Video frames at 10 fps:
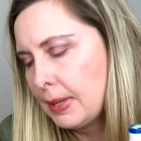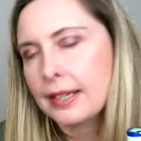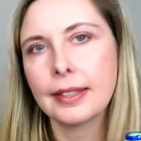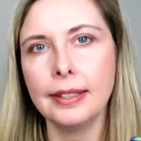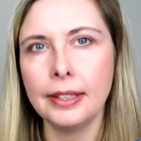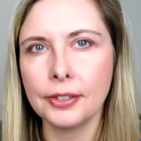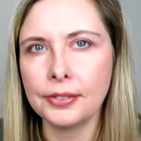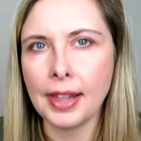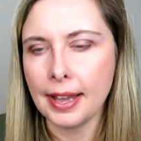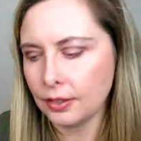because I need a
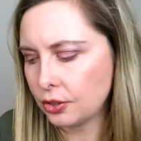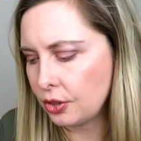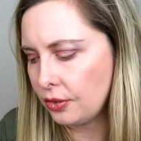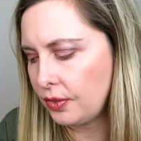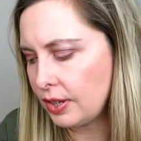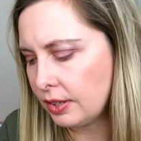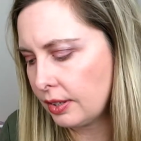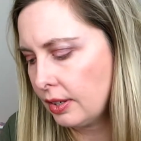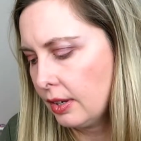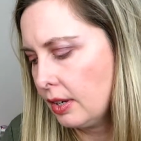flat
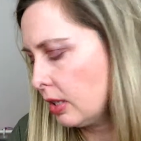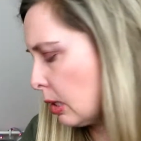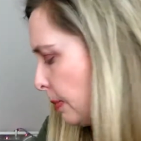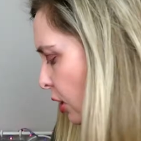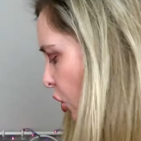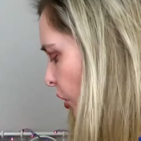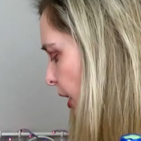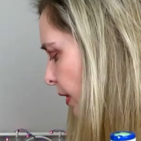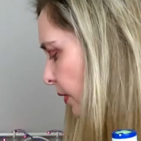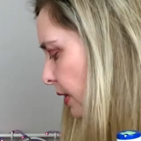surface,
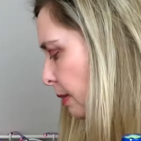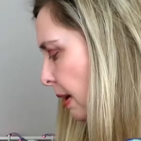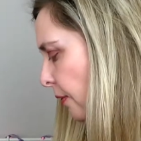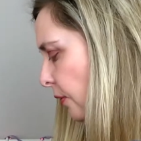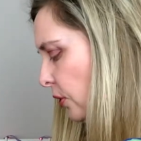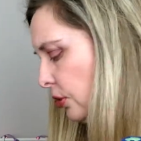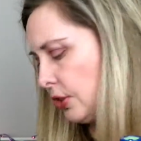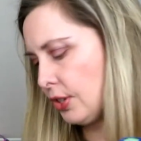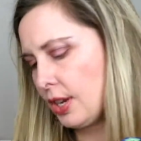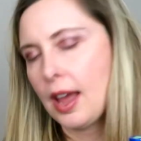especially if it's my
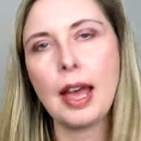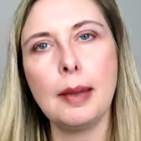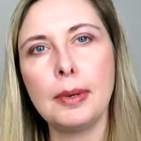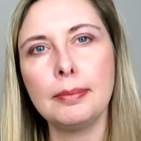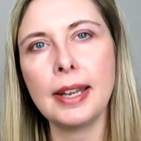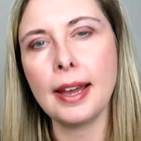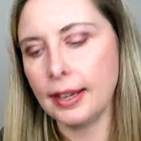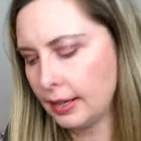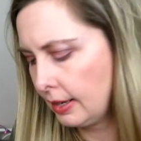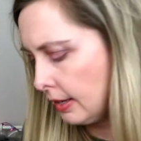first time. I'm
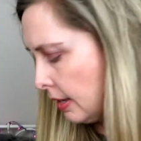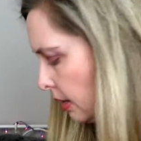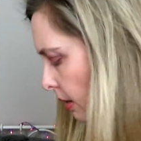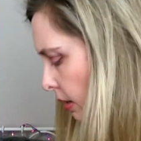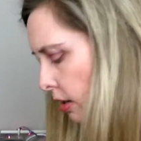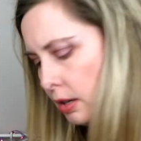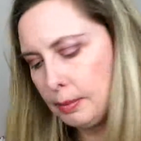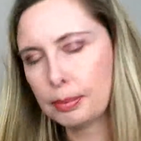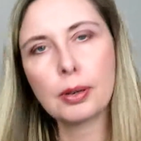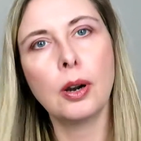not
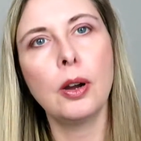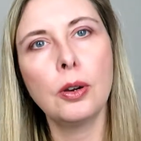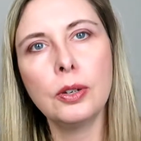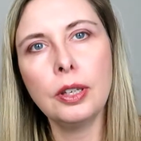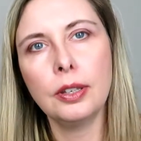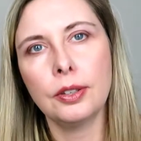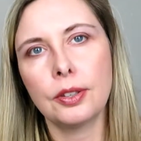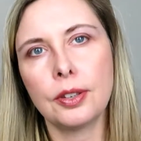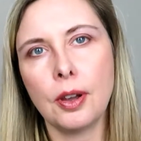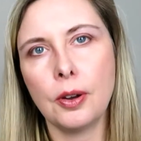a pro,
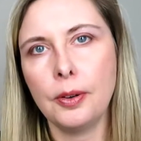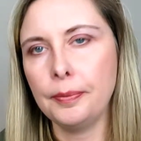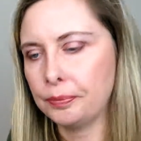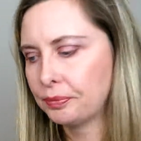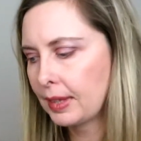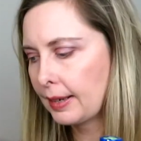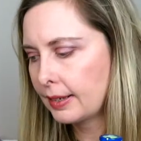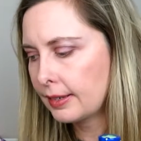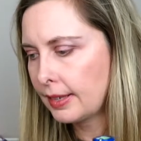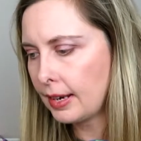so I'm
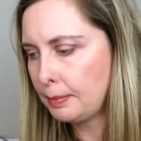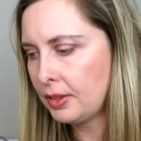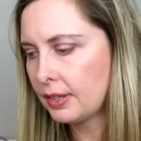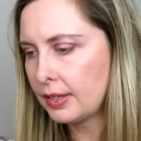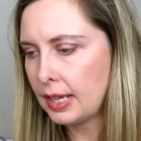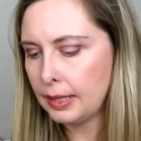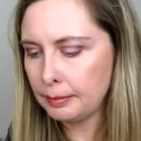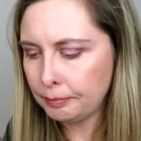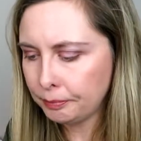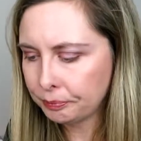going to set up the
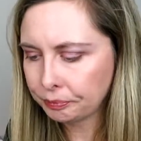scene.